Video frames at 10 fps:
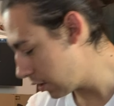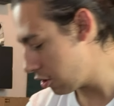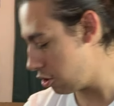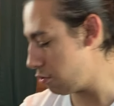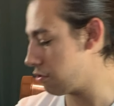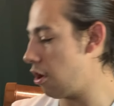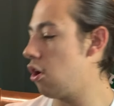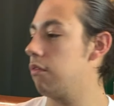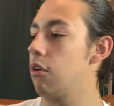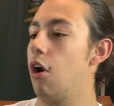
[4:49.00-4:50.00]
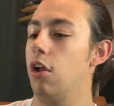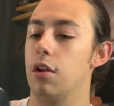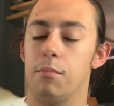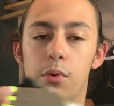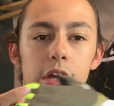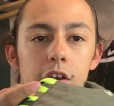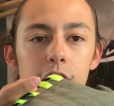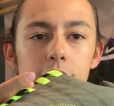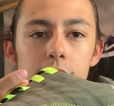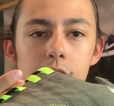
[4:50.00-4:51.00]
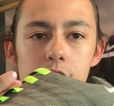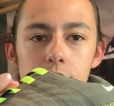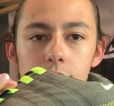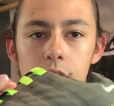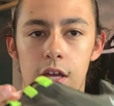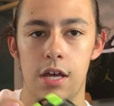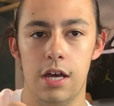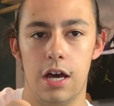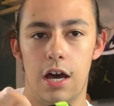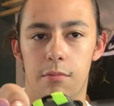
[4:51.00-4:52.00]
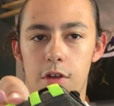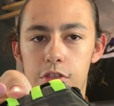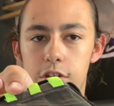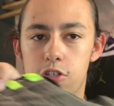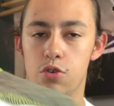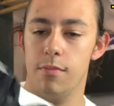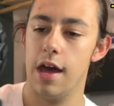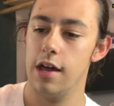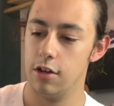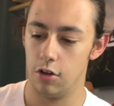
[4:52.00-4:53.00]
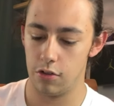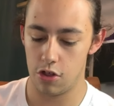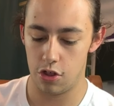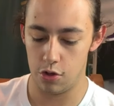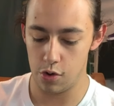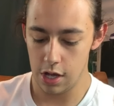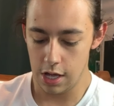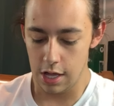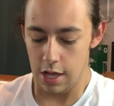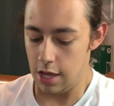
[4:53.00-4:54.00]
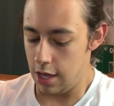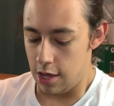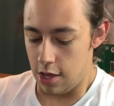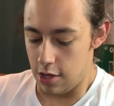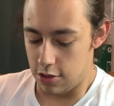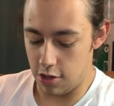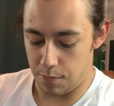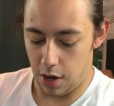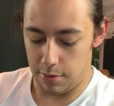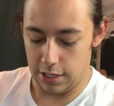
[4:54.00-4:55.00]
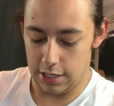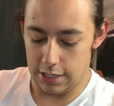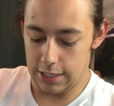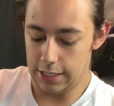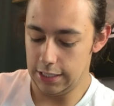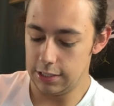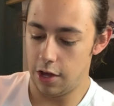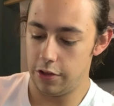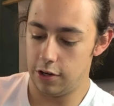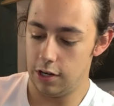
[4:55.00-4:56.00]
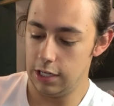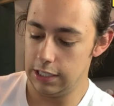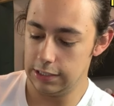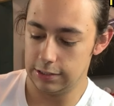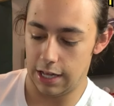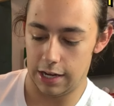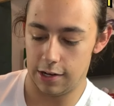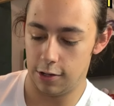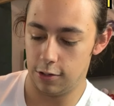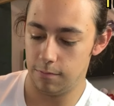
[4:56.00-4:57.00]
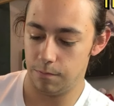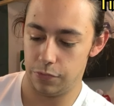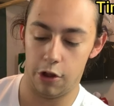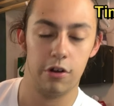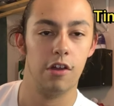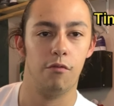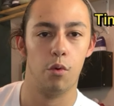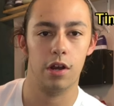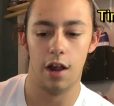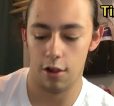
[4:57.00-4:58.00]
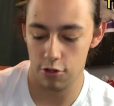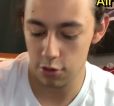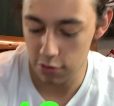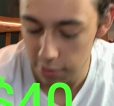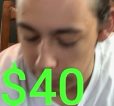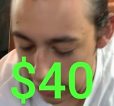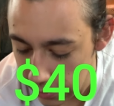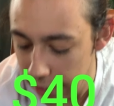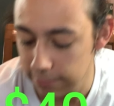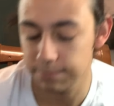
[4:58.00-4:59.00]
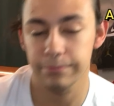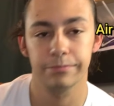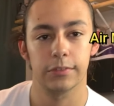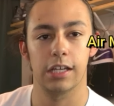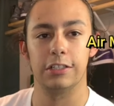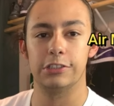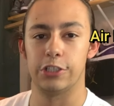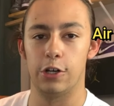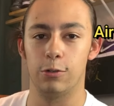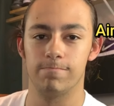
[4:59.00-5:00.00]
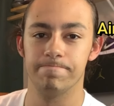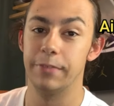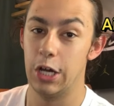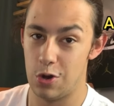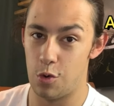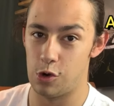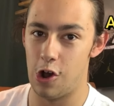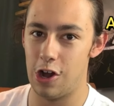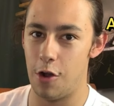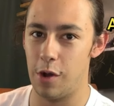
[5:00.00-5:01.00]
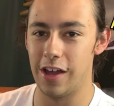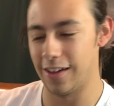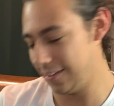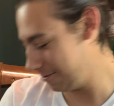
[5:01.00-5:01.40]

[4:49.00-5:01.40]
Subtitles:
Shoes overall in pretty good condition. Nothing too bad here on the shoe. Just probably another, I don't know, $30 or $40 shoe, something like that. So we're on our way.